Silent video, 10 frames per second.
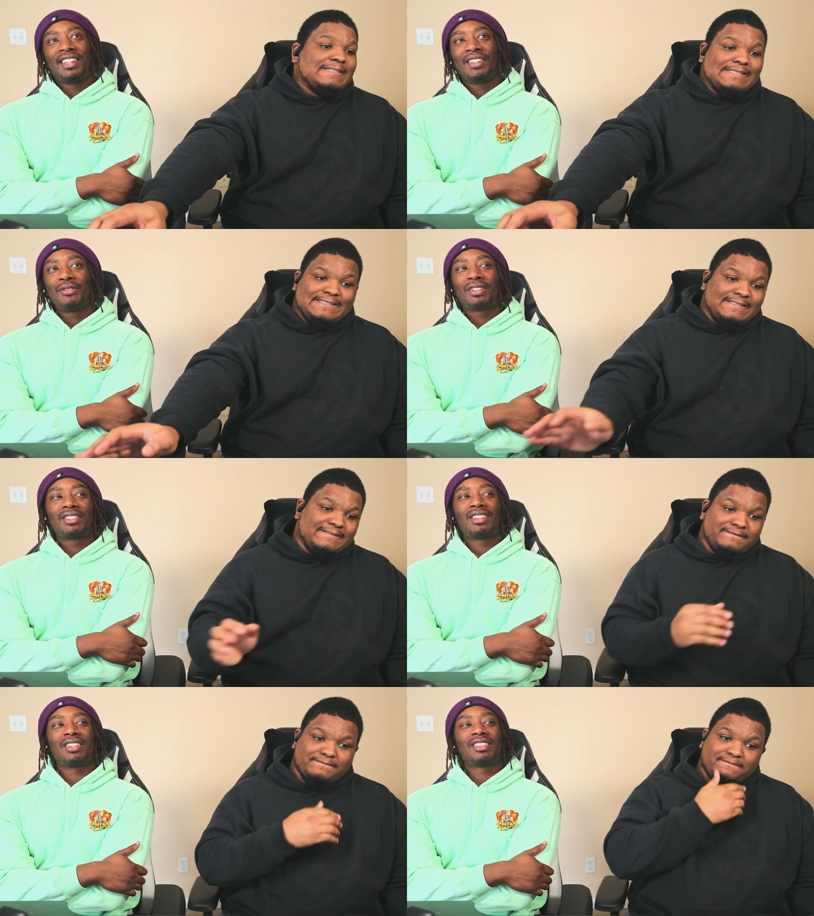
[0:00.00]
Speaker 1: He wanted
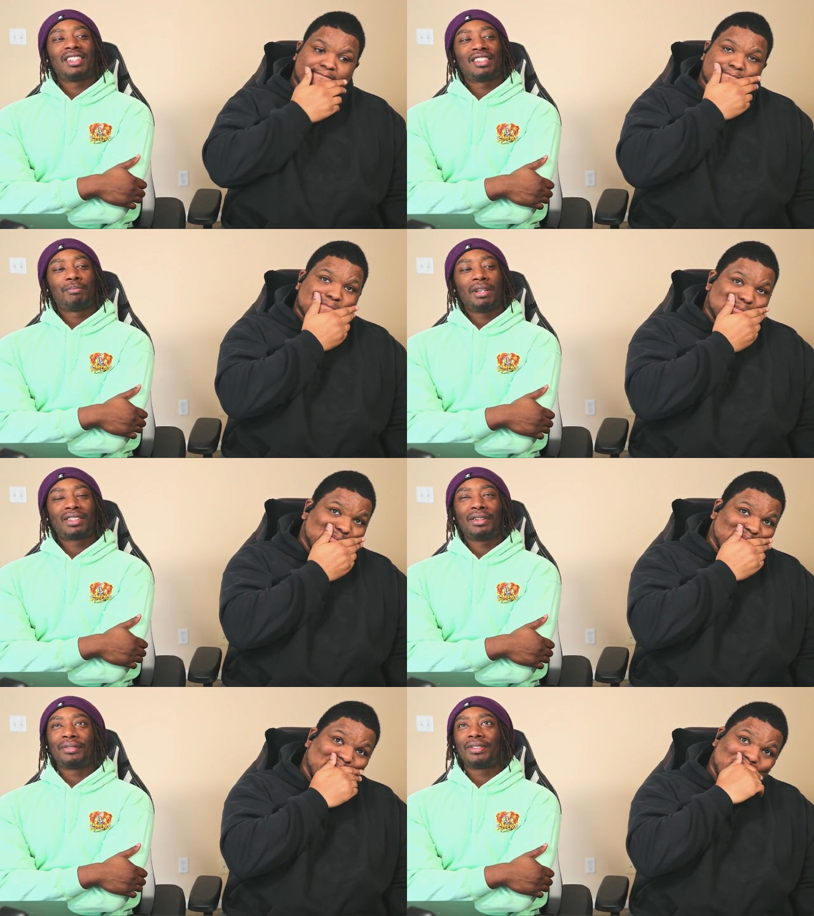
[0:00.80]
to talk to his
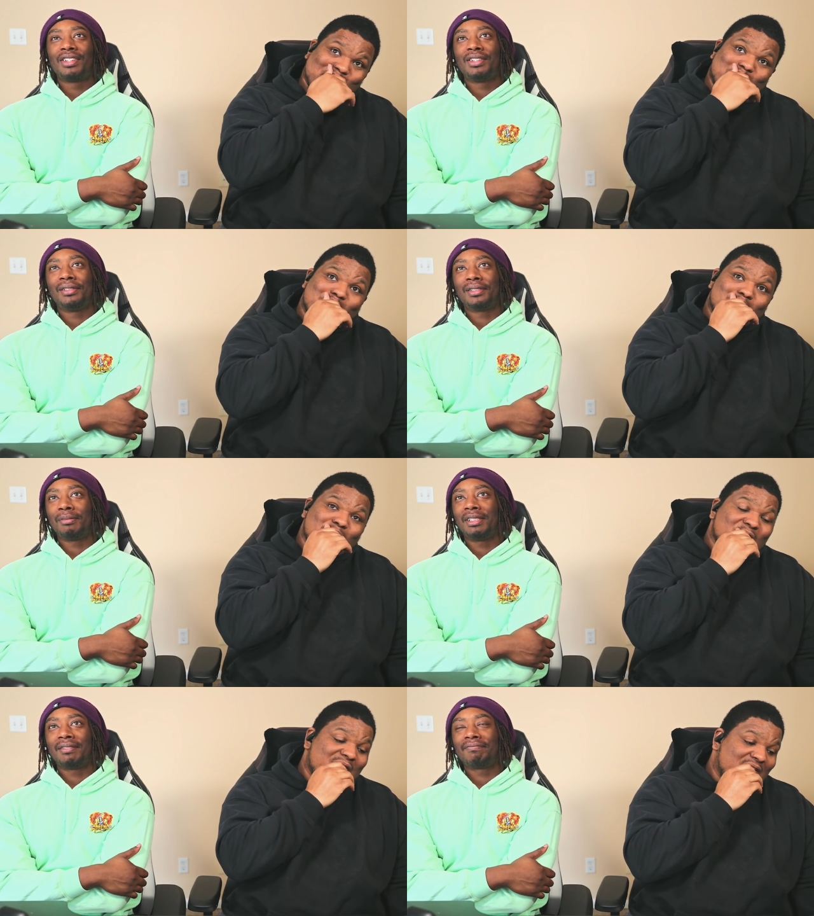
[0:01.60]
best old
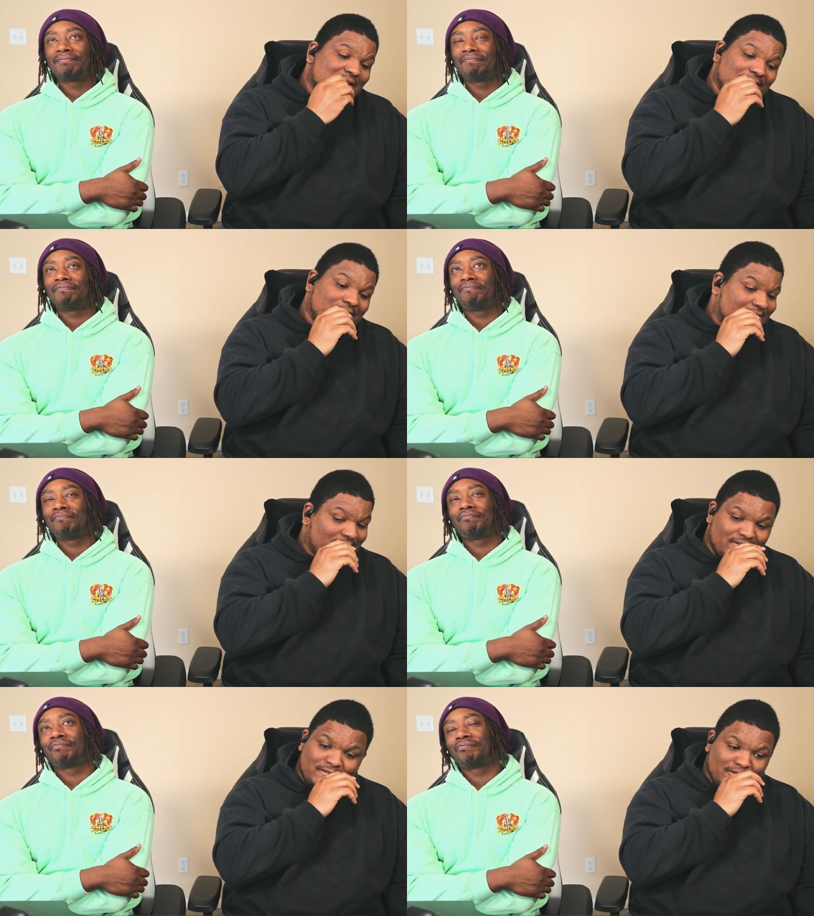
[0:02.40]
friendos, man.
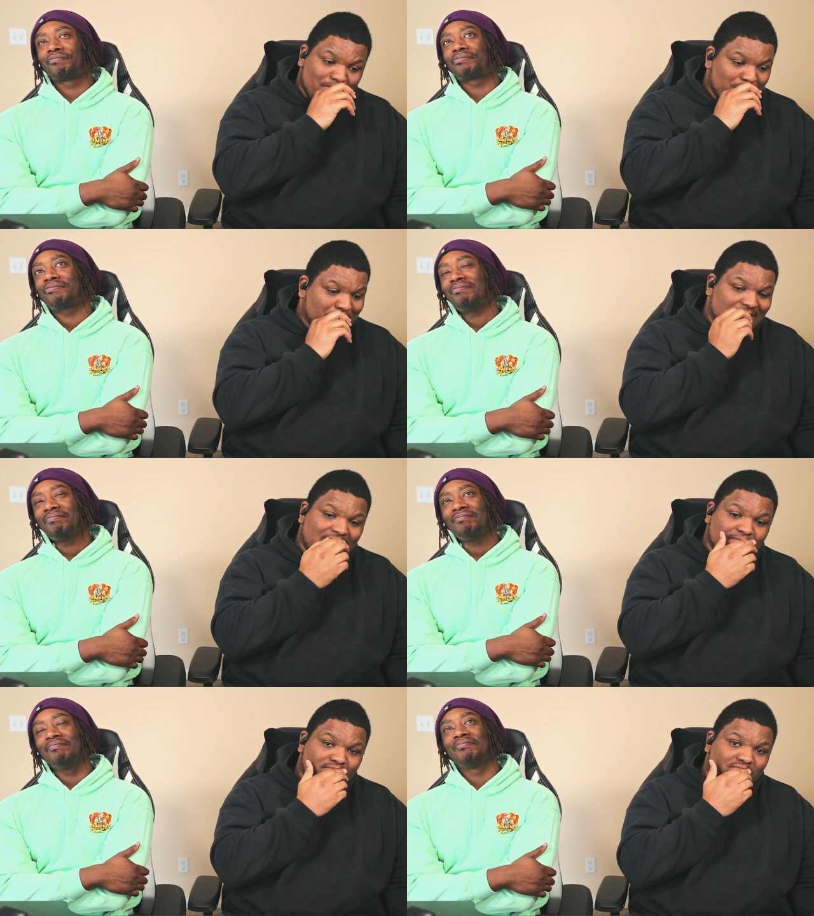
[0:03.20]

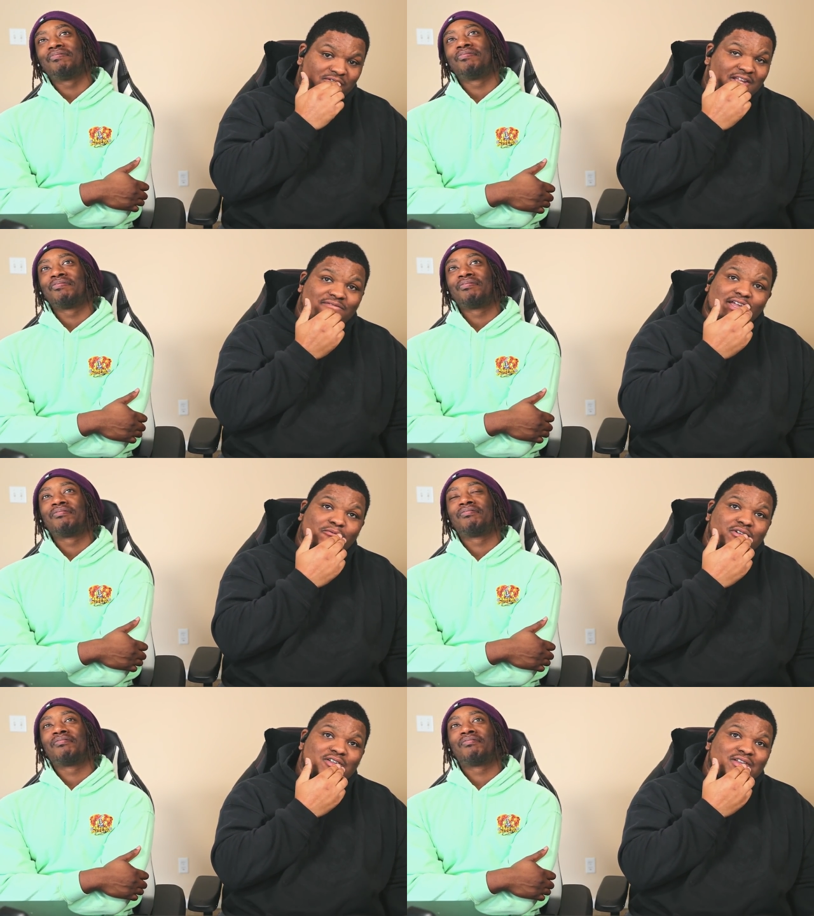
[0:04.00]
Speaker 2: Man, stuff
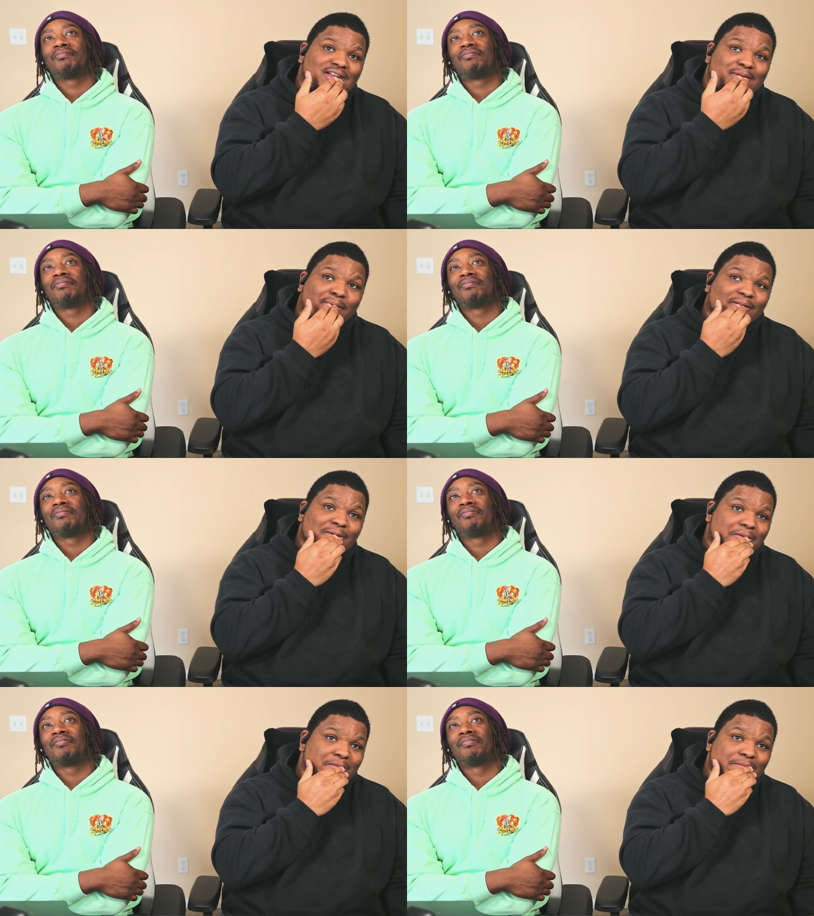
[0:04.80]
got real in that
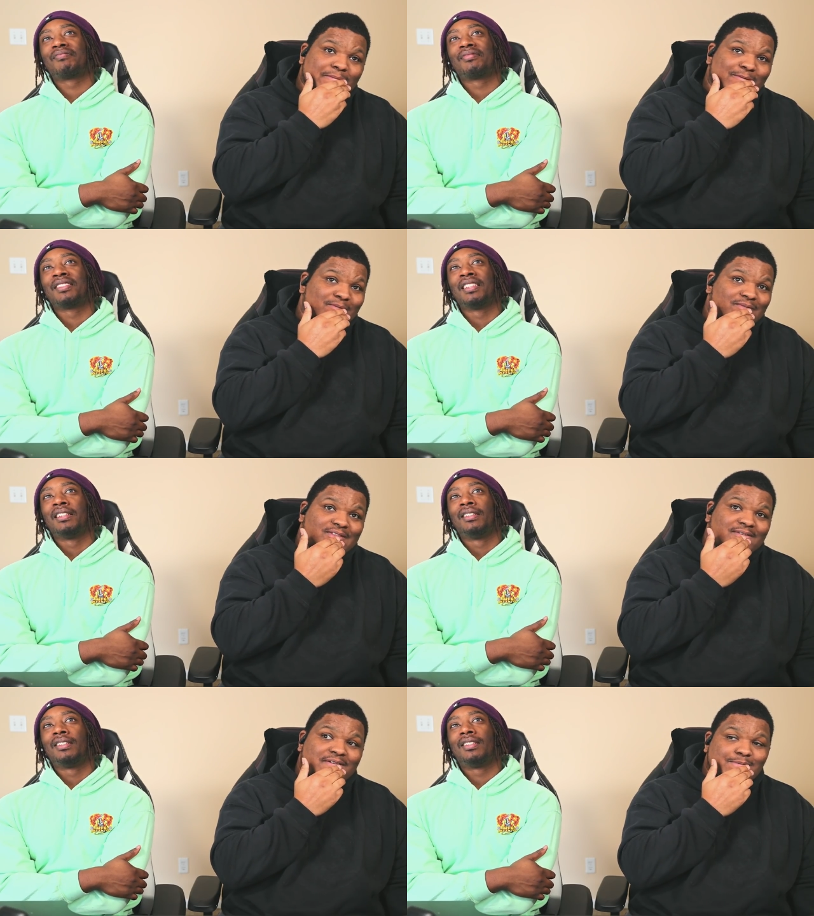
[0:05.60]
episode. There was
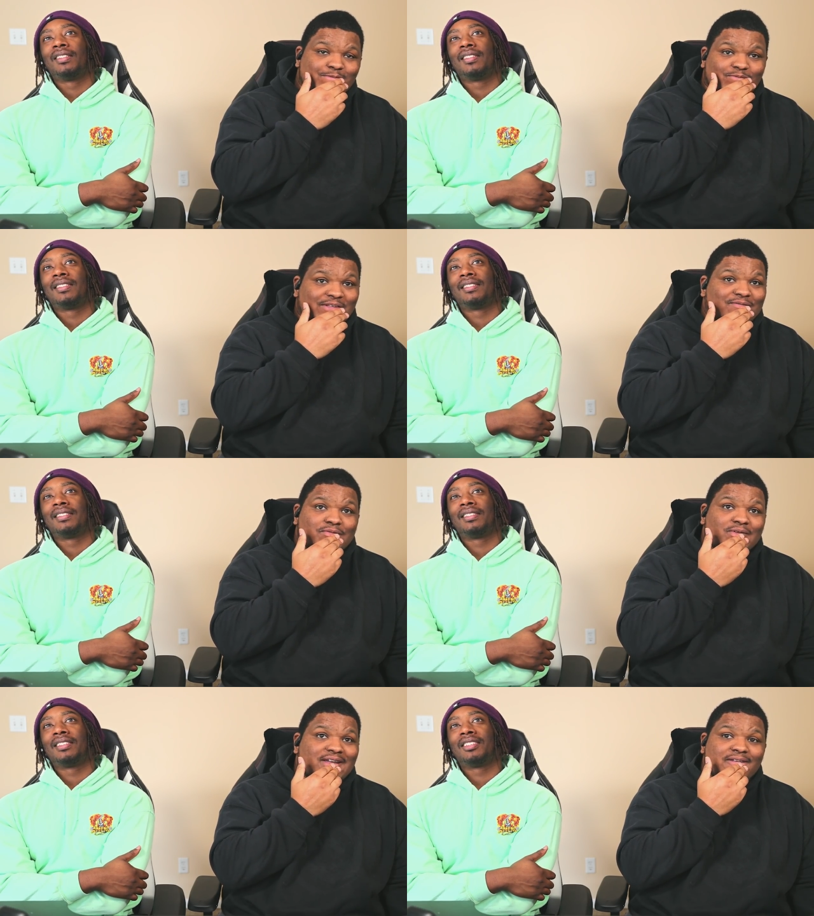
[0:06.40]
stuff coming from
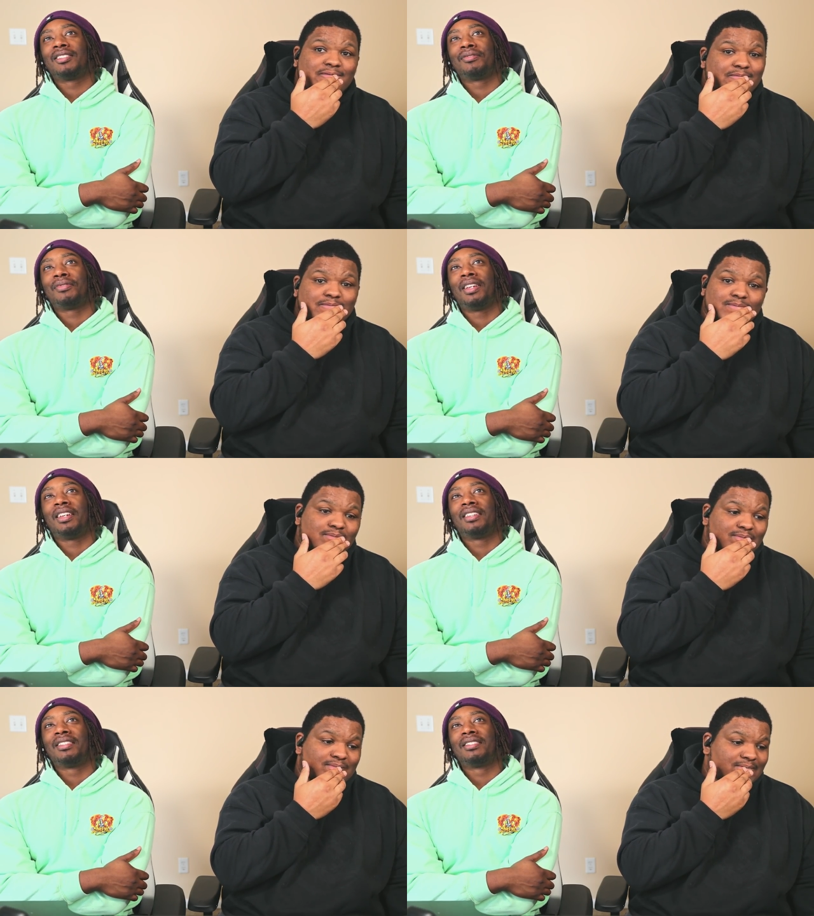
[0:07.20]
left and right.
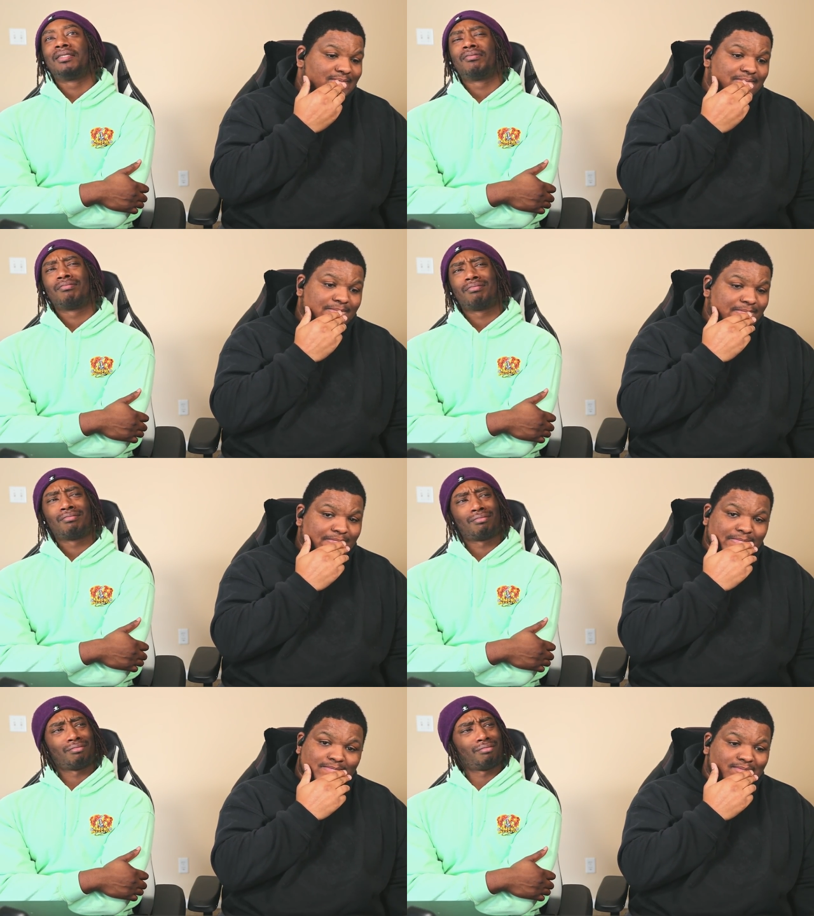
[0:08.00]
Speaker 1: Yeah.
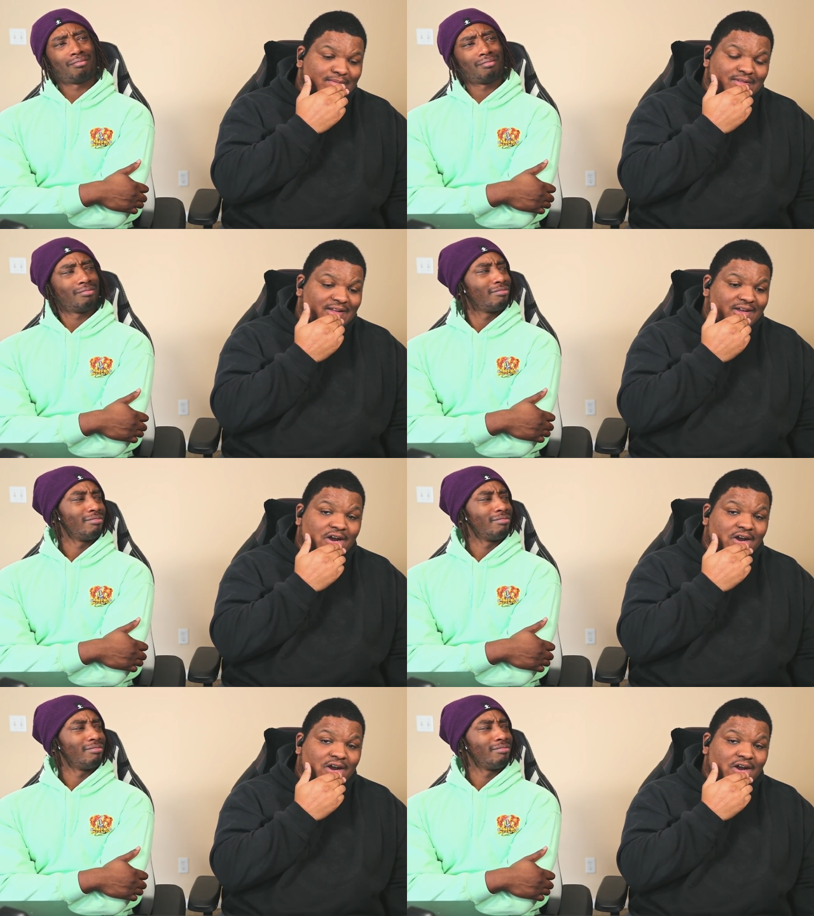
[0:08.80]
Speaker 2: Like